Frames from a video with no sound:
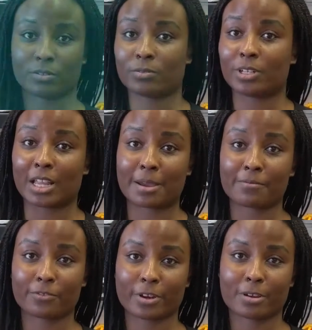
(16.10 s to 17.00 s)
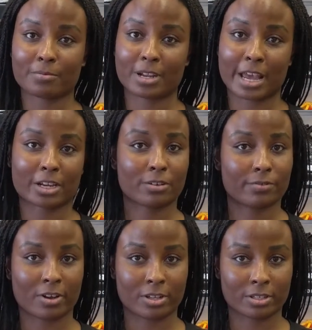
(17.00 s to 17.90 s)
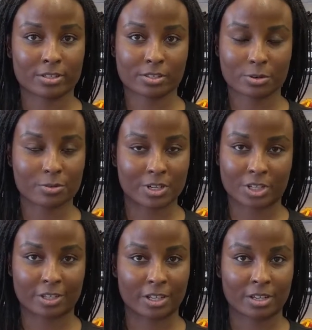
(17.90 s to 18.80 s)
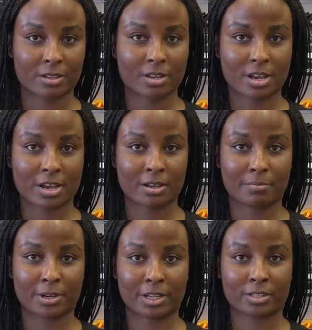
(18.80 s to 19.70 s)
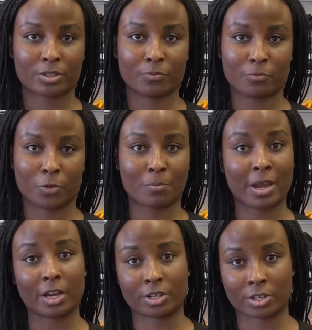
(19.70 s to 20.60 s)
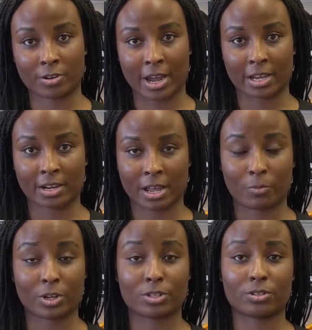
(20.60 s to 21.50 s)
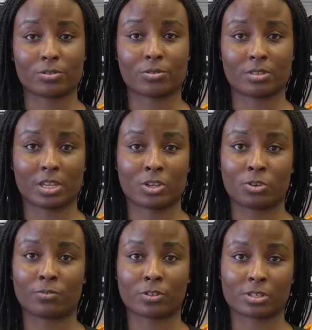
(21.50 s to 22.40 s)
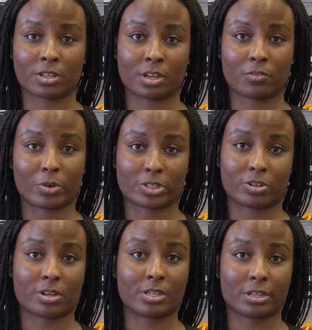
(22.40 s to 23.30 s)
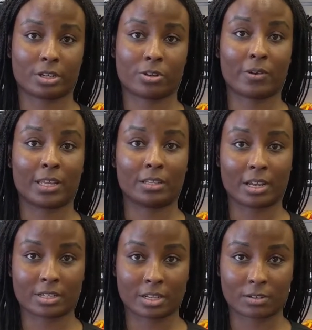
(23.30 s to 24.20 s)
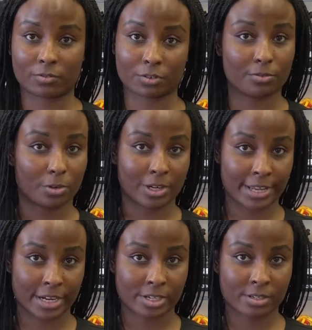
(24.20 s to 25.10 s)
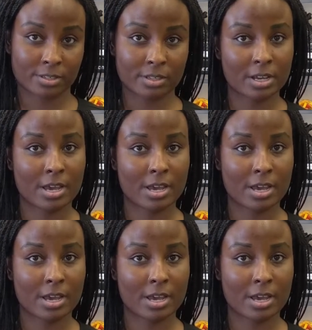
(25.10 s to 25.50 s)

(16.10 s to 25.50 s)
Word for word: Well, I'm from Niagara Falls originally, uh, but for my undergrad, I went to the University of Western Ontario in London for four years.